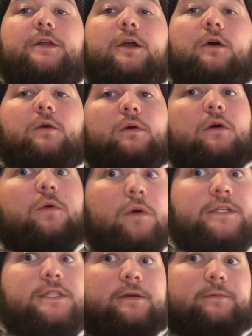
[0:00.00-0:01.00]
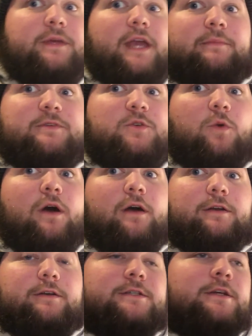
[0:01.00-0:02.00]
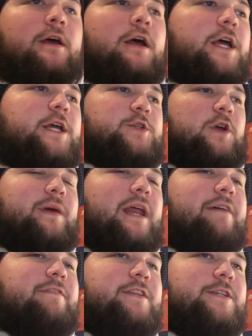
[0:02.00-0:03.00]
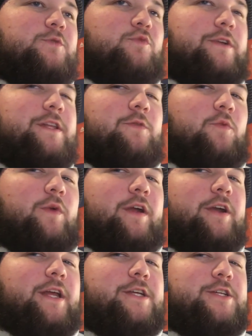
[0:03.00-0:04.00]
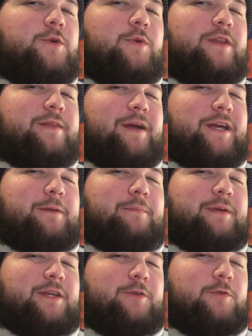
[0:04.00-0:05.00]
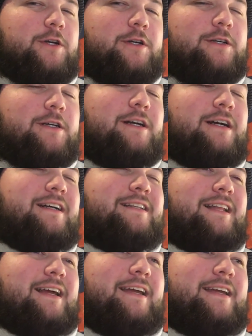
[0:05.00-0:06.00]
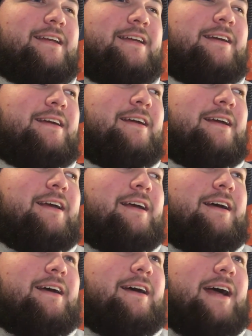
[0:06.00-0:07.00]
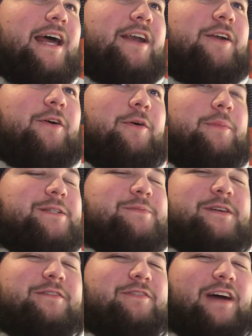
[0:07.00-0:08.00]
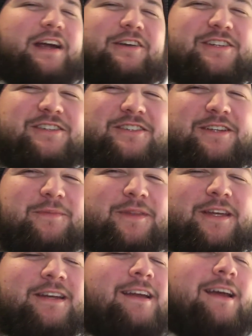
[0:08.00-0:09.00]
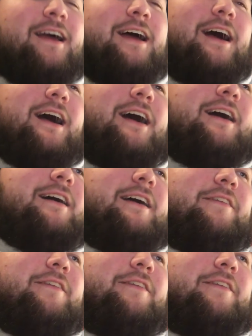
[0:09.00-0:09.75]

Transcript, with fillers: Yo, what's up Game Squatters? So I've been having this really weird issue with my computer. Like, I don't know, it must be a virus or something. Uh,